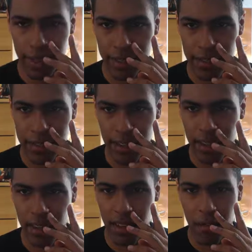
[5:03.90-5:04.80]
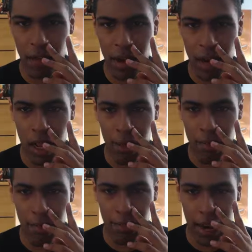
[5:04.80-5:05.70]
For the exceedingly rare
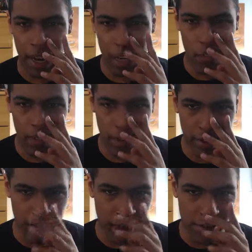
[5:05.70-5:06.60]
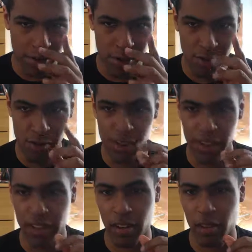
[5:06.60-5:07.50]
albino variety of
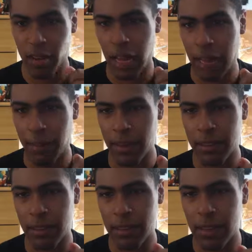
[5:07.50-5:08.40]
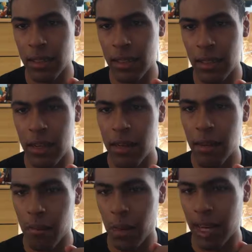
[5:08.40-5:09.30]
sturgeon is called Abbas,
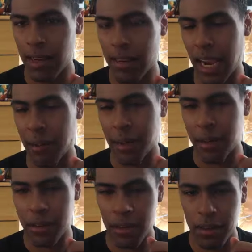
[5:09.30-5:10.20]
meaning diamond.